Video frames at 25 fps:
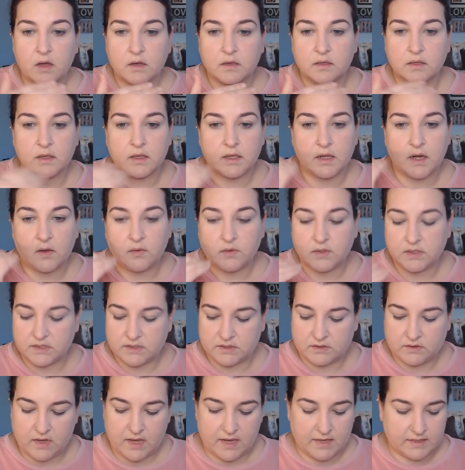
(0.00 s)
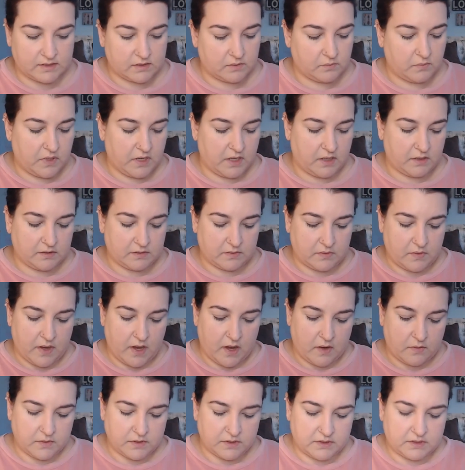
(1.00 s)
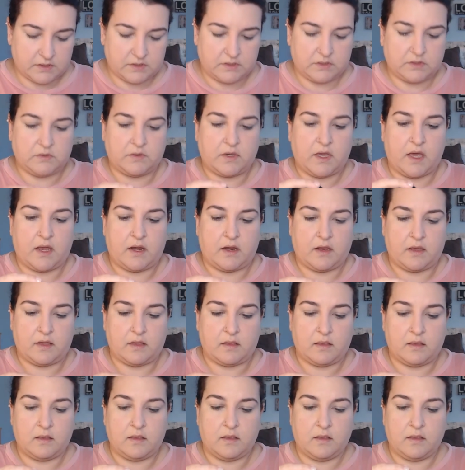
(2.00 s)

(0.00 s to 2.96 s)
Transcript: it always still has some pink, so I always just do kind of